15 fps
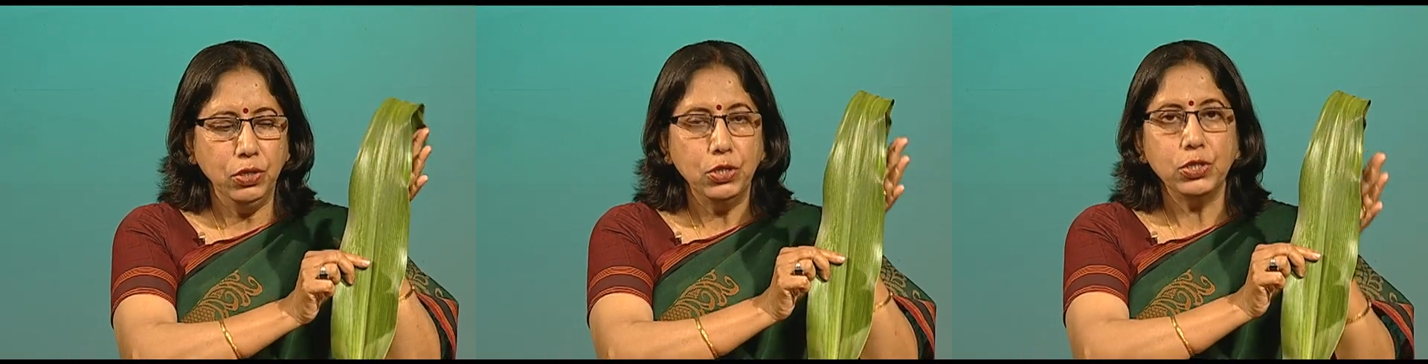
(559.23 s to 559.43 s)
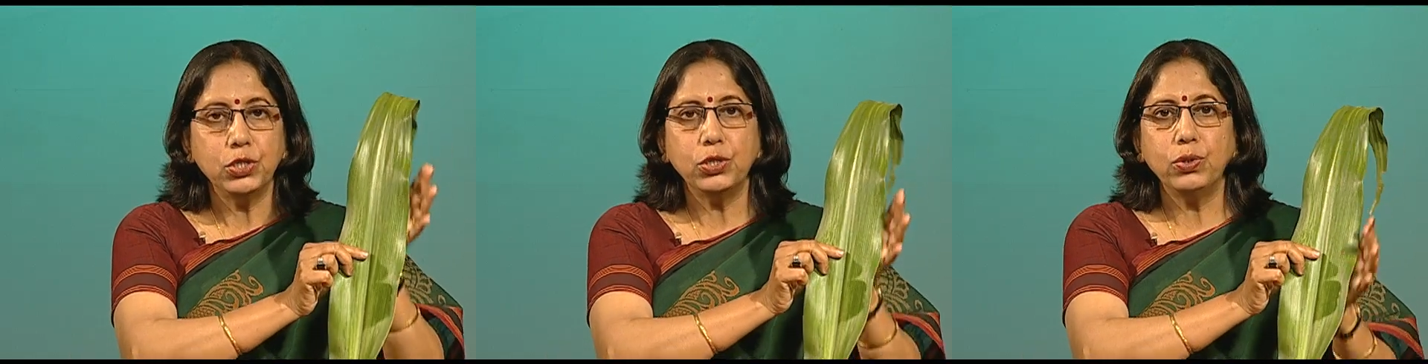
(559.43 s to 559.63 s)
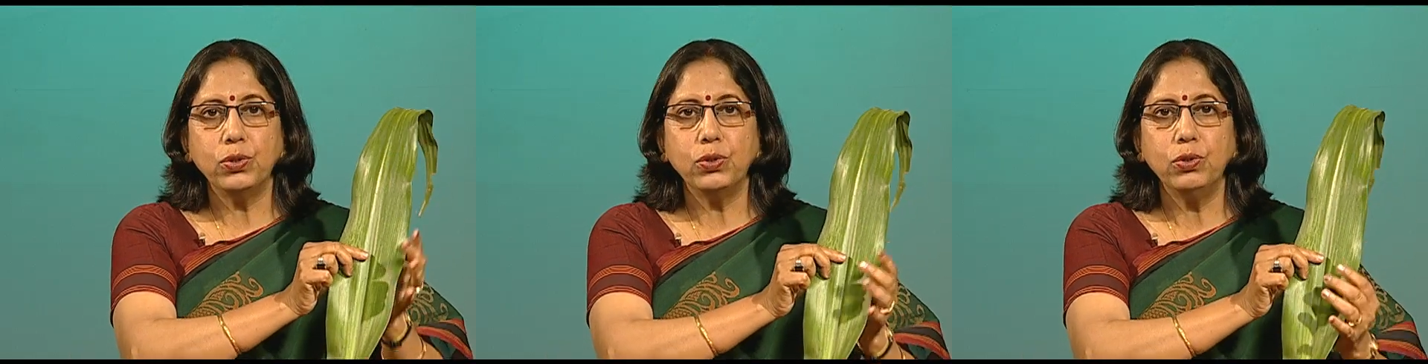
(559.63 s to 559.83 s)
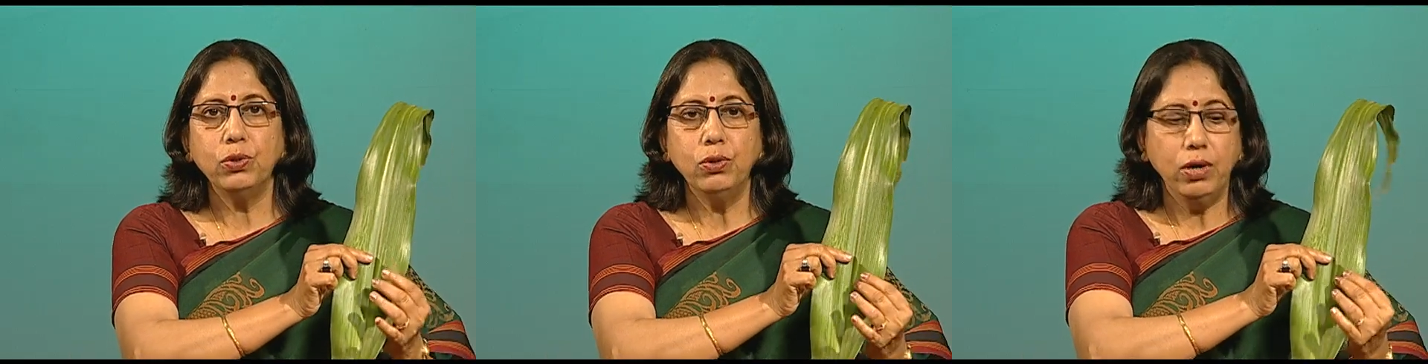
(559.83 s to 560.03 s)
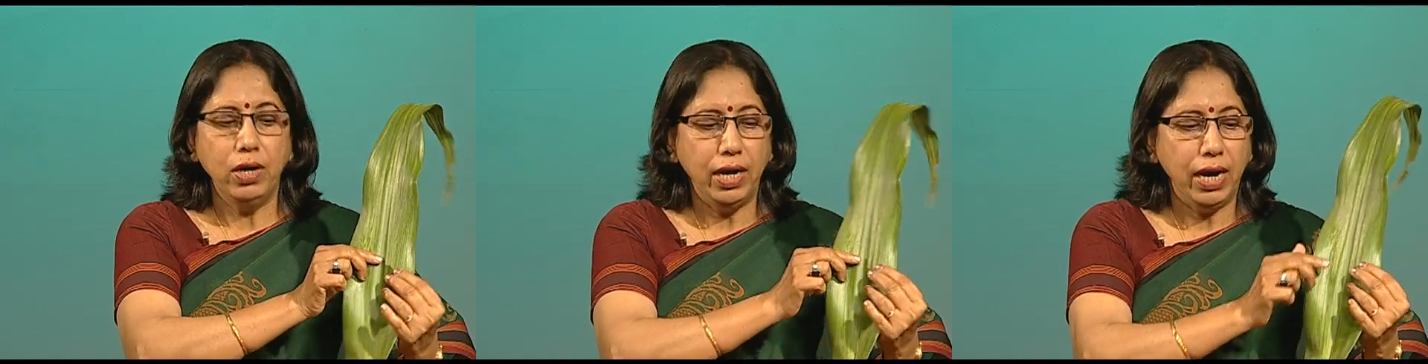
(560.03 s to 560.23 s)
So,
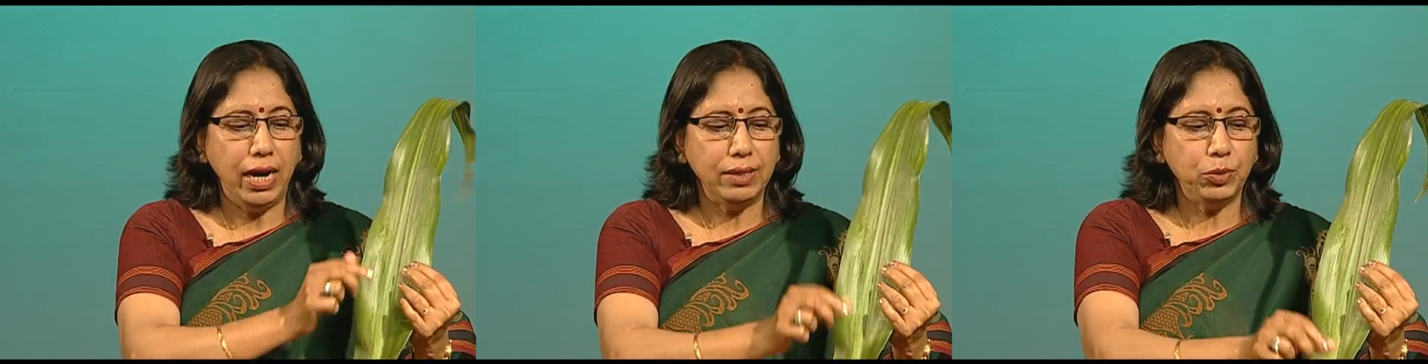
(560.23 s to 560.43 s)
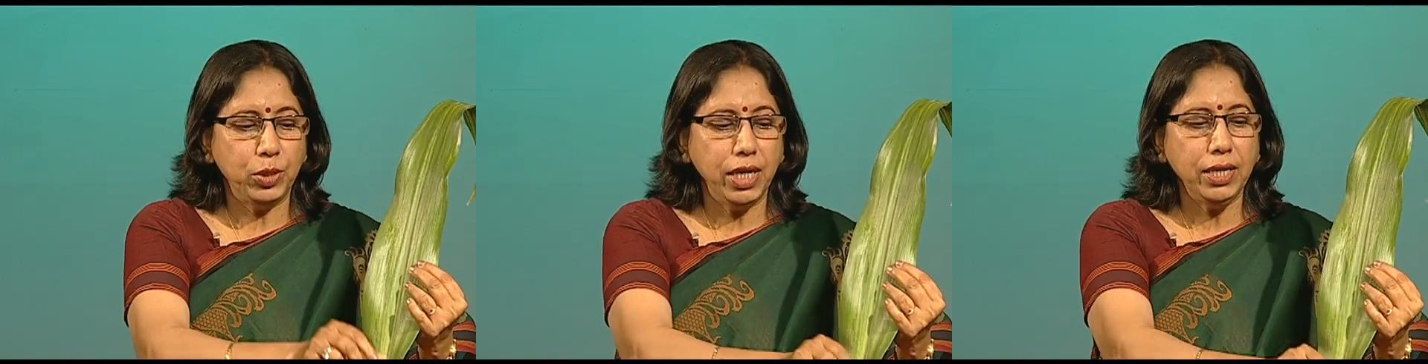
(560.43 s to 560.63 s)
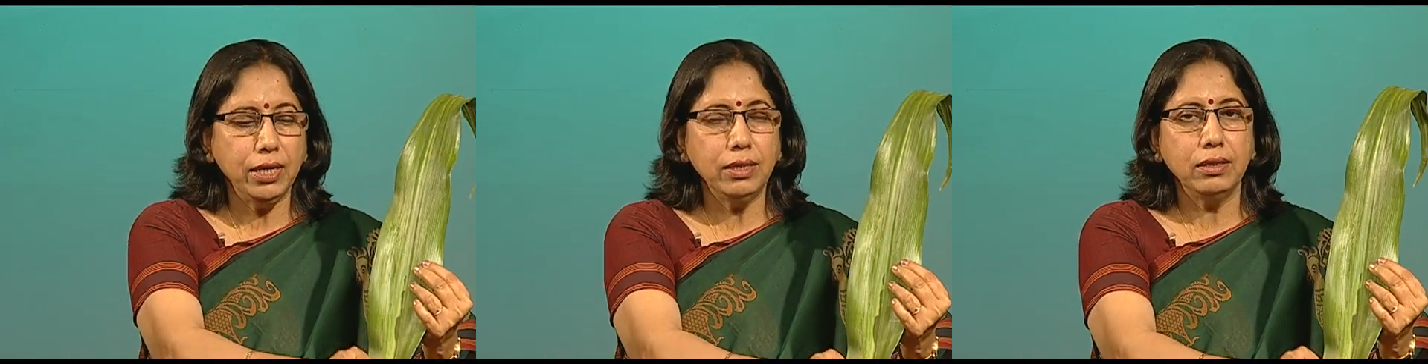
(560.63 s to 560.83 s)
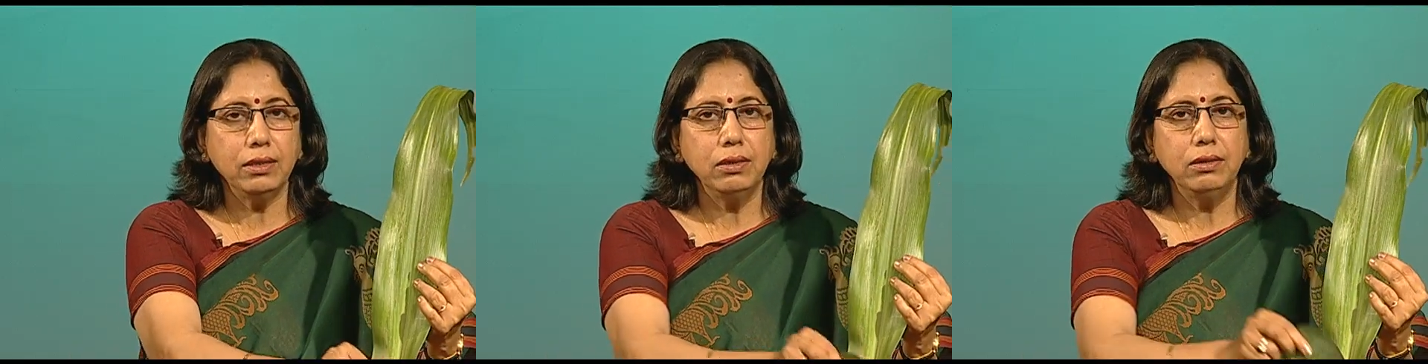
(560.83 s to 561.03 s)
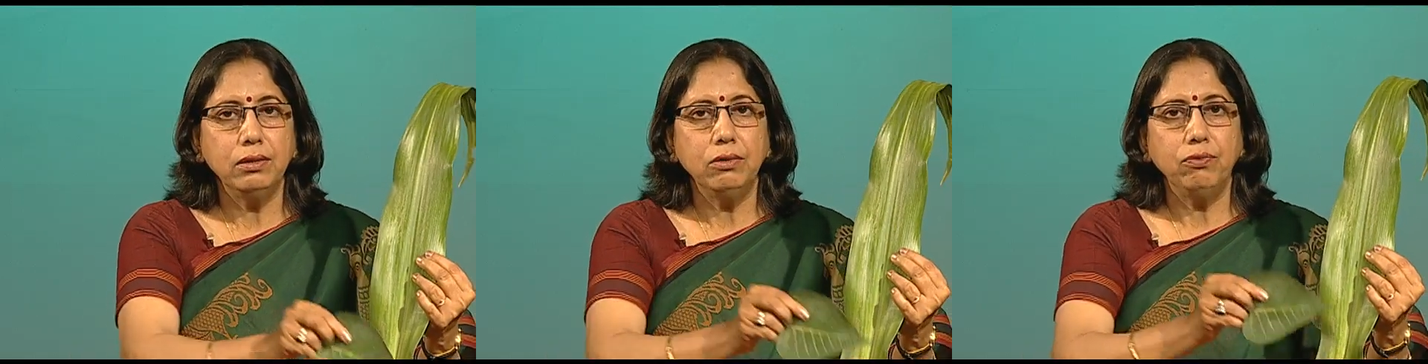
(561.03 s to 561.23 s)
I think
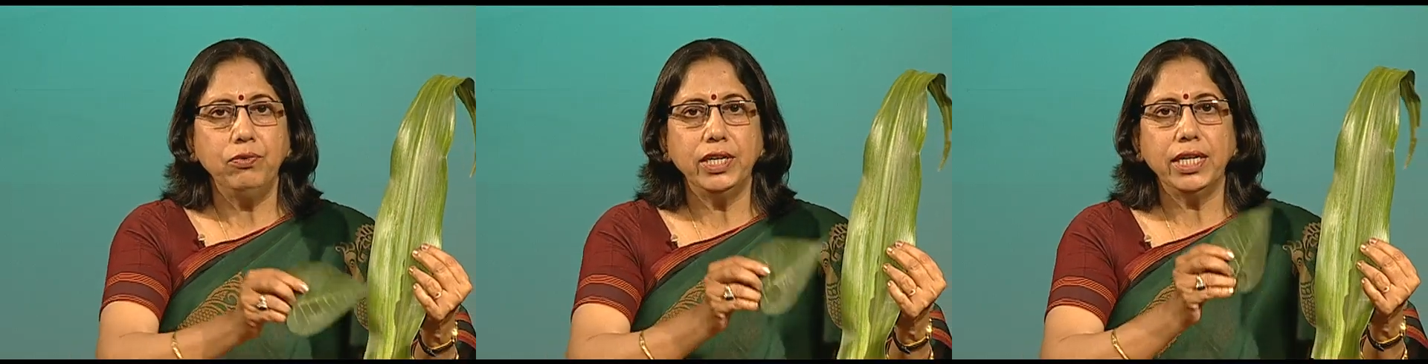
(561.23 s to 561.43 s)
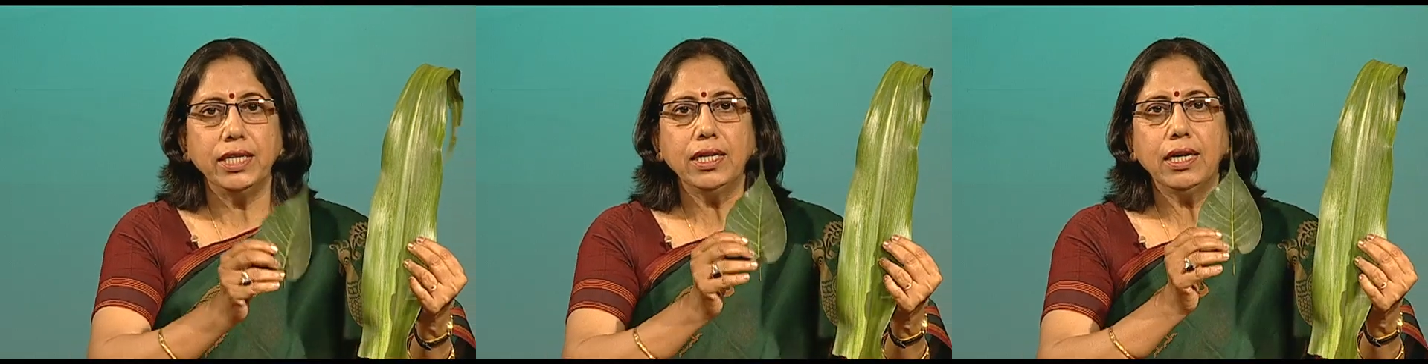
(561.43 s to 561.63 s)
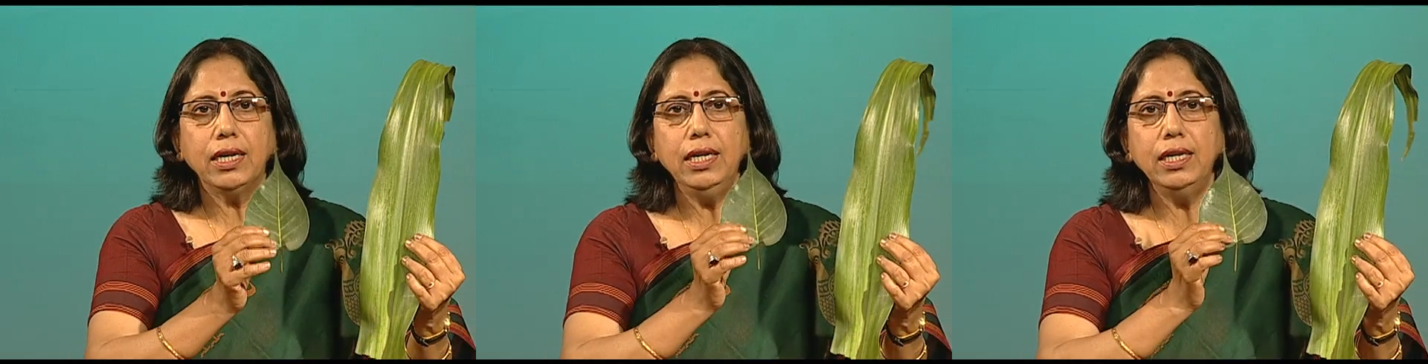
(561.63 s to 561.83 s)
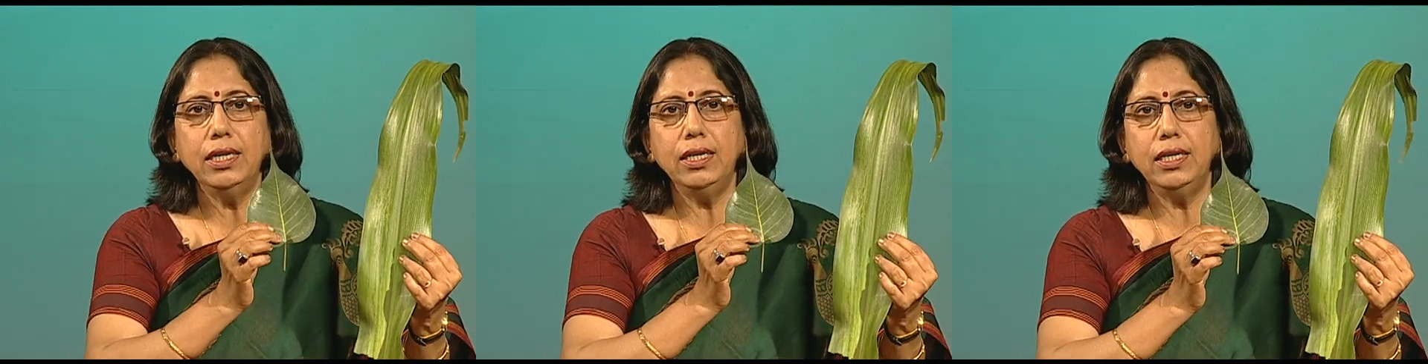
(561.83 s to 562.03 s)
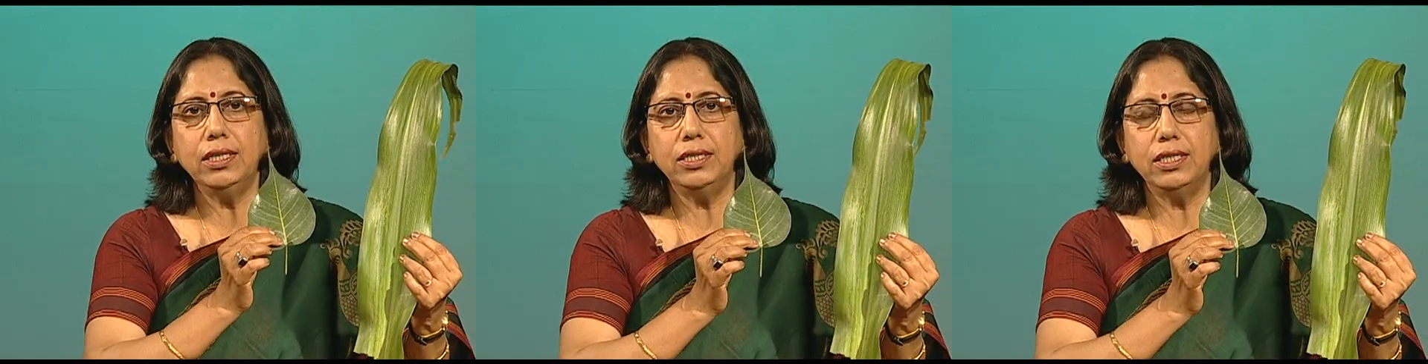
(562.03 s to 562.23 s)
we can
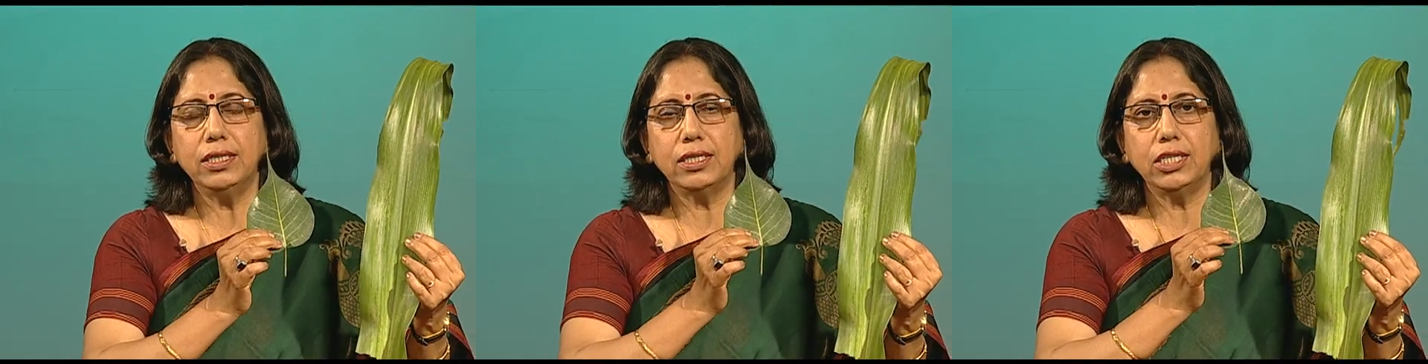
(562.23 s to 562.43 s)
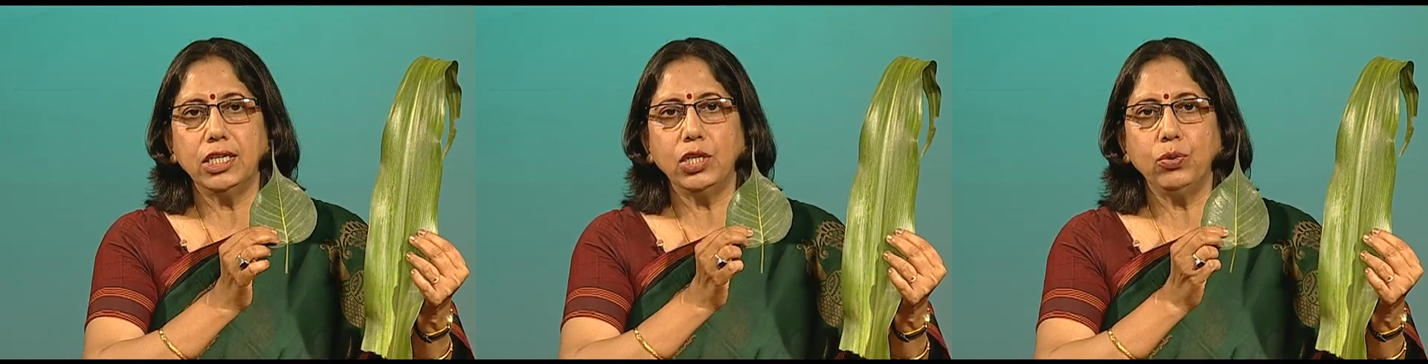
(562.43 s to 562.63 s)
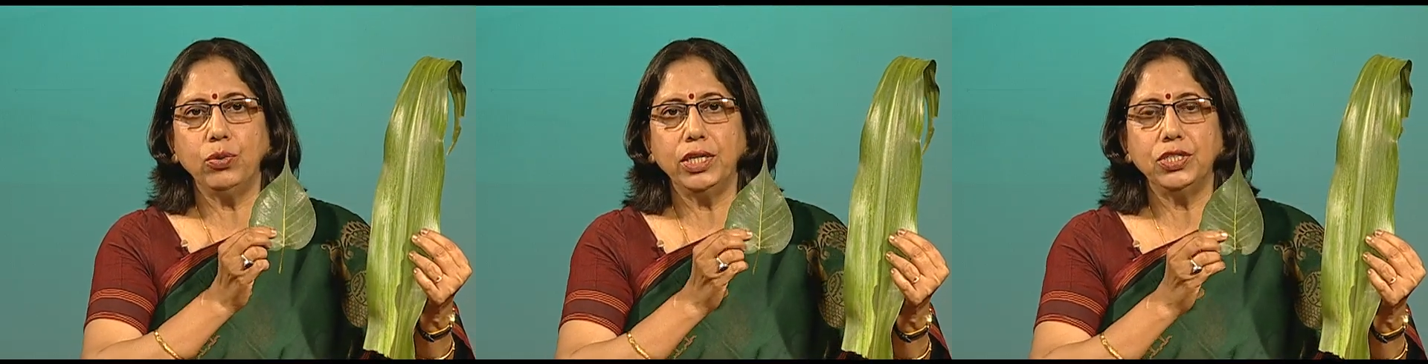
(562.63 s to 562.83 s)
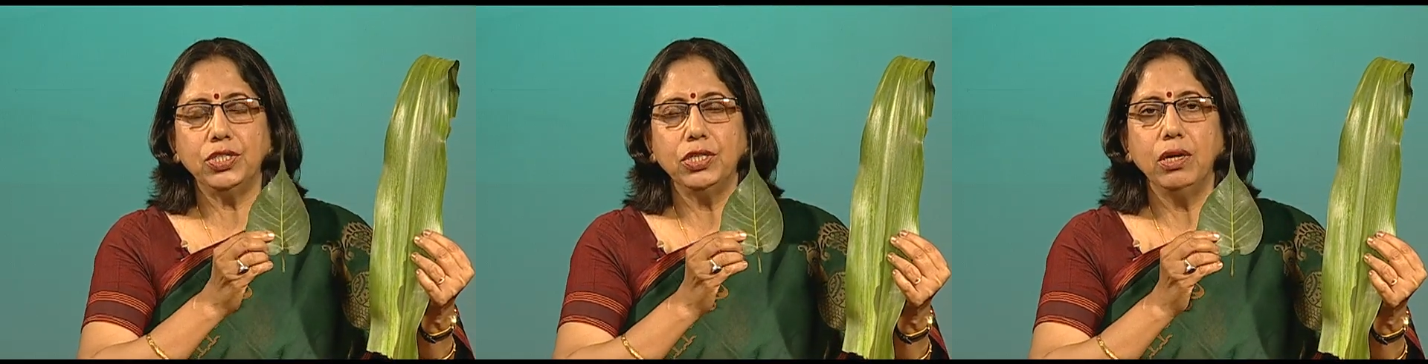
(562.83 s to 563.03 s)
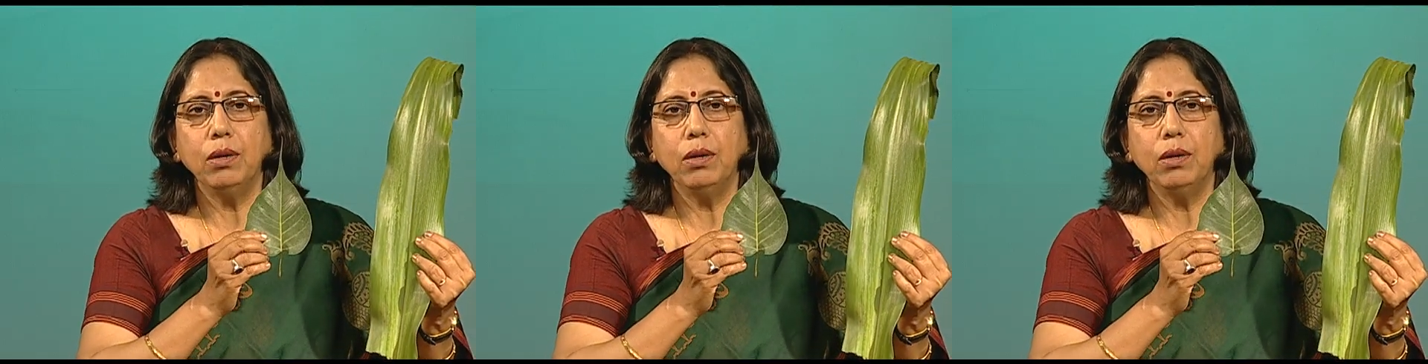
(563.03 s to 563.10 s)
clearly distinguish